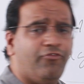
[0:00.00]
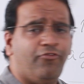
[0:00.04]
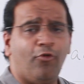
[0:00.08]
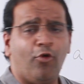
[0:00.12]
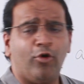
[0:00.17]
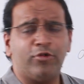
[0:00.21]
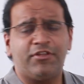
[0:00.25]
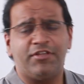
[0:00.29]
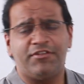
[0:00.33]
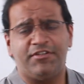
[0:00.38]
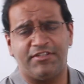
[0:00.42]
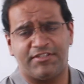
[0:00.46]
A
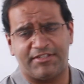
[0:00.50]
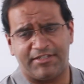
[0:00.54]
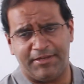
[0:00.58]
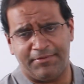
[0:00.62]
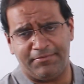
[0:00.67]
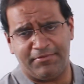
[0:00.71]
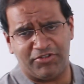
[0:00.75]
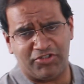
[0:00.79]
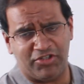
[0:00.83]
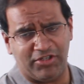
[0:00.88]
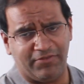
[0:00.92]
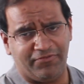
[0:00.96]
fourth
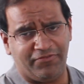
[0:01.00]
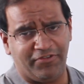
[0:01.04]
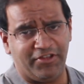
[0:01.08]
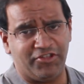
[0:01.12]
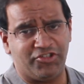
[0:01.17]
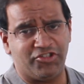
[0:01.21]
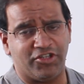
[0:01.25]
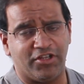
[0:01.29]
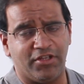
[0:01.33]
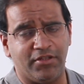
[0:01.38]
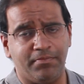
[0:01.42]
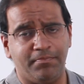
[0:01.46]
distinguishing
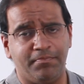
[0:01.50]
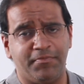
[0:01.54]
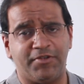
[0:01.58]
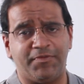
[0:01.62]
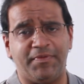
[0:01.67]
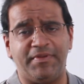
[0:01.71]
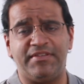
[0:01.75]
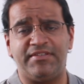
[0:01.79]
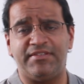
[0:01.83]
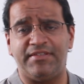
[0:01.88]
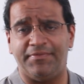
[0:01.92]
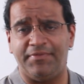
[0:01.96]
feature
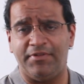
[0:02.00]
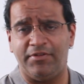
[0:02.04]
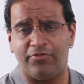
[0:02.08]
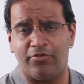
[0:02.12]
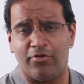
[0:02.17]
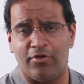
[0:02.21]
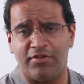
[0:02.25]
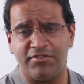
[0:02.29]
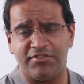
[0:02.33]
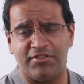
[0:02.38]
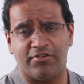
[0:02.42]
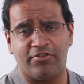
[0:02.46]
between civil
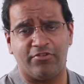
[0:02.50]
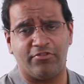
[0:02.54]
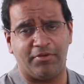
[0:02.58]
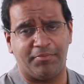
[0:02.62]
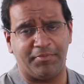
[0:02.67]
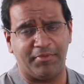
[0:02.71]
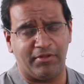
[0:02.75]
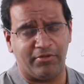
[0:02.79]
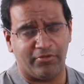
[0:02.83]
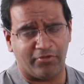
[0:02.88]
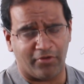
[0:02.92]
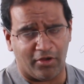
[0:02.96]
wrongs and
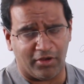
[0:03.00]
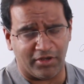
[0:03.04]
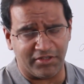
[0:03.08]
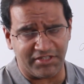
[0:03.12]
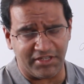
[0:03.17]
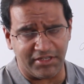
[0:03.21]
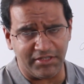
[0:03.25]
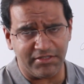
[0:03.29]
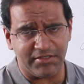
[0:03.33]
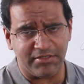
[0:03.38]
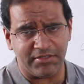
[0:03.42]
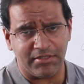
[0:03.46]
criminal
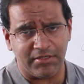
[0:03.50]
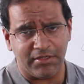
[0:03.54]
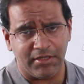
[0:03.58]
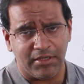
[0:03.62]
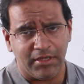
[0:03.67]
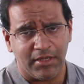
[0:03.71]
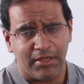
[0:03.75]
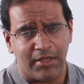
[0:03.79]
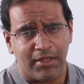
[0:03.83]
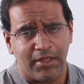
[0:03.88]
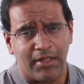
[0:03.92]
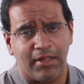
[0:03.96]
wrongs
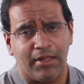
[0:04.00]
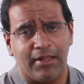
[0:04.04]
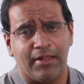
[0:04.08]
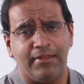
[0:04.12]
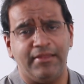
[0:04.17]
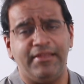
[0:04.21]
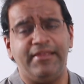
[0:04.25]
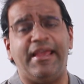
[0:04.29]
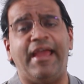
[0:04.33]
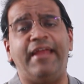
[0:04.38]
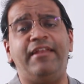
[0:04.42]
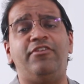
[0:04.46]
is
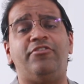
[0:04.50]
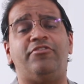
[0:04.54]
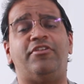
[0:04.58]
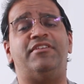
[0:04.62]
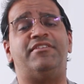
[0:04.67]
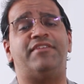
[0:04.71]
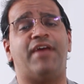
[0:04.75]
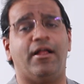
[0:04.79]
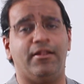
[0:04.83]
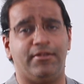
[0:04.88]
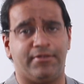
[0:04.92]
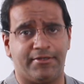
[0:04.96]
the end
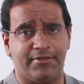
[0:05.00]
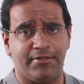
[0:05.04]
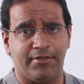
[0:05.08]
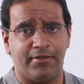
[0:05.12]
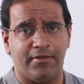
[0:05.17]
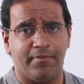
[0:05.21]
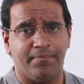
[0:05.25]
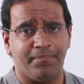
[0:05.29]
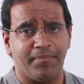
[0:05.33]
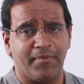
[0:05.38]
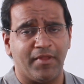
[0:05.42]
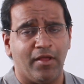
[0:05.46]
result.
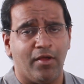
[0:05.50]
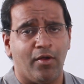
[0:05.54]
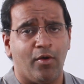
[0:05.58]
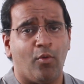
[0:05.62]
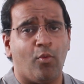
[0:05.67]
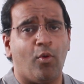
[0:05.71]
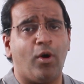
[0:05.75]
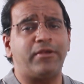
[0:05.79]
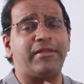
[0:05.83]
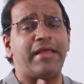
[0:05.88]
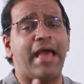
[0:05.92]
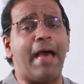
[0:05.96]

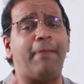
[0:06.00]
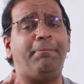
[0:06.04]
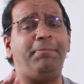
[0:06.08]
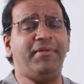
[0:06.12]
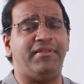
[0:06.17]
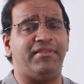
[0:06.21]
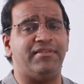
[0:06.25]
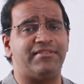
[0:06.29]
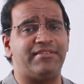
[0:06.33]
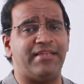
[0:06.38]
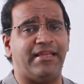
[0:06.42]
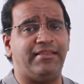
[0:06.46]
What
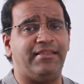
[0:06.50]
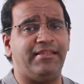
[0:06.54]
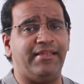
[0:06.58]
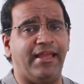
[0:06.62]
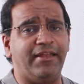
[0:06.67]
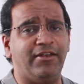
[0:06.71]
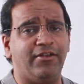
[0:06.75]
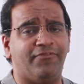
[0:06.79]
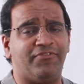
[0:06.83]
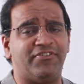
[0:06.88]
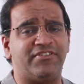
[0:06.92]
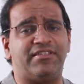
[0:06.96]
happens at
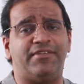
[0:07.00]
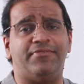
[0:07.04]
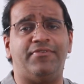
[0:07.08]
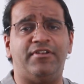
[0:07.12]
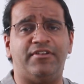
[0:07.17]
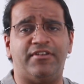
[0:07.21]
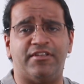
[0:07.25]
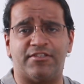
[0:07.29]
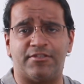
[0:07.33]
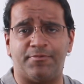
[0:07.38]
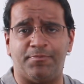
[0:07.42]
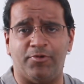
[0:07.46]
the end of a
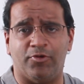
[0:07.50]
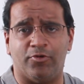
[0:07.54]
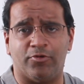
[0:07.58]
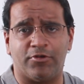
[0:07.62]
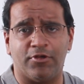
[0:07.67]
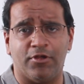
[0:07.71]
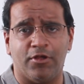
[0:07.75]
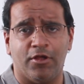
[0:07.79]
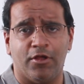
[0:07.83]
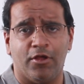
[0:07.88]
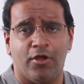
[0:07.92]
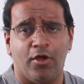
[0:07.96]
civil
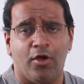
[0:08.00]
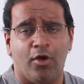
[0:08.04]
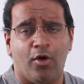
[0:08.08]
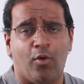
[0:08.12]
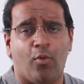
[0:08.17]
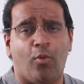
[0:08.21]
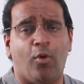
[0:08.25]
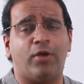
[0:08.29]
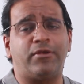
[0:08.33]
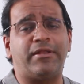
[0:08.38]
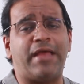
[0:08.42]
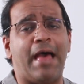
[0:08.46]
dispute?
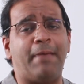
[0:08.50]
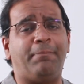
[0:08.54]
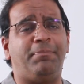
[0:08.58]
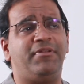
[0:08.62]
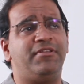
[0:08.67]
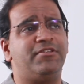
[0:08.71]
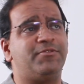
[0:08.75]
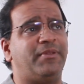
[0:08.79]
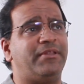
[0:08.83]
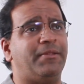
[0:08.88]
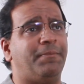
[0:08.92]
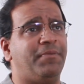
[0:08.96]
What
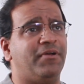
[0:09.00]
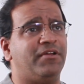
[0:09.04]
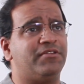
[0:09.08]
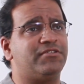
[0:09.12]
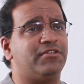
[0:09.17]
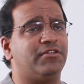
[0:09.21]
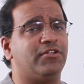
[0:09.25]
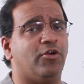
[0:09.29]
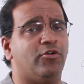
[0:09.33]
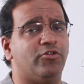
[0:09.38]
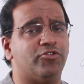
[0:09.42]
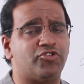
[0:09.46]
happens when a
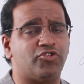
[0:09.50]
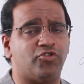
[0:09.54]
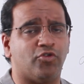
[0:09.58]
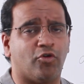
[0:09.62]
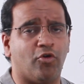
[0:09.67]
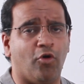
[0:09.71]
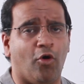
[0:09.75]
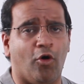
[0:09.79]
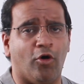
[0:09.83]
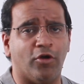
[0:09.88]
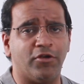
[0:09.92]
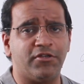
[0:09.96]
person goes to
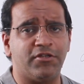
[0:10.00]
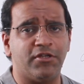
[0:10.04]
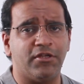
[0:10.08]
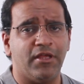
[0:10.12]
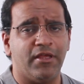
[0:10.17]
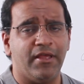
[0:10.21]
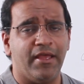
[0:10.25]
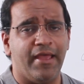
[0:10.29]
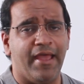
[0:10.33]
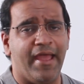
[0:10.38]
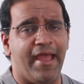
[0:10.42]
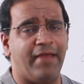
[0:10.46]
court
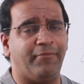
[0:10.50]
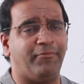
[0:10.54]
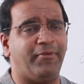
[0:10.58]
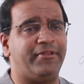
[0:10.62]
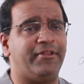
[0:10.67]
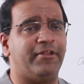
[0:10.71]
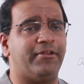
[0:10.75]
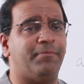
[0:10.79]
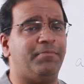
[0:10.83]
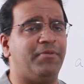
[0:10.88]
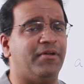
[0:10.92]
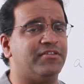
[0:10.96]
and
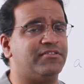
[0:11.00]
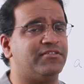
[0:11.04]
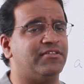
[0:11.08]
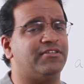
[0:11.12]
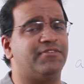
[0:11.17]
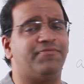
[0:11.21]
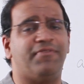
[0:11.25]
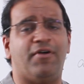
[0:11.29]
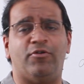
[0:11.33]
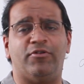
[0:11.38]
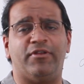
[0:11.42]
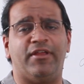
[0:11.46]
whether a
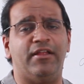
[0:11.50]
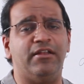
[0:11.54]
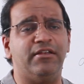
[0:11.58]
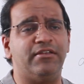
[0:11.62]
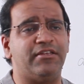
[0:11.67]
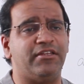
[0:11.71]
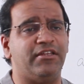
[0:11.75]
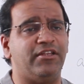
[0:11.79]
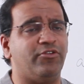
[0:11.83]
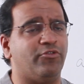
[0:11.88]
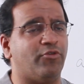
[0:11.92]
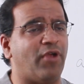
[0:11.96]
person is found
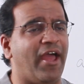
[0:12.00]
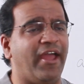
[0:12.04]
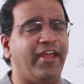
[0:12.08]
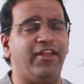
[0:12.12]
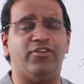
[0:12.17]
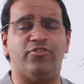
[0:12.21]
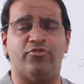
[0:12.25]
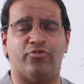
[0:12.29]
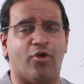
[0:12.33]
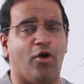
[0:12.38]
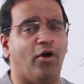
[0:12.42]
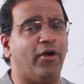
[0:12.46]
guilty,
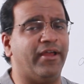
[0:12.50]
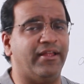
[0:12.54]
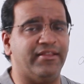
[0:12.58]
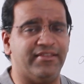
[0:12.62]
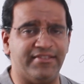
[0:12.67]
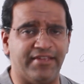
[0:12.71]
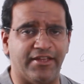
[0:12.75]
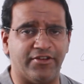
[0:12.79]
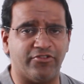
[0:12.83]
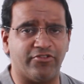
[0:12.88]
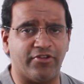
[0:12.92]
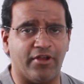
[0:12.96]
right, wrong,
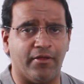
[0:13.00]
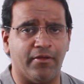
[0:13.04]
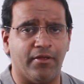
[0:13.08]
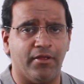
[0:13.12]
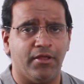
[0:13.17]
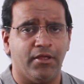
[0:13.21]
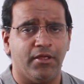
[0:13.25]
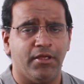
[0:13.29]
etc.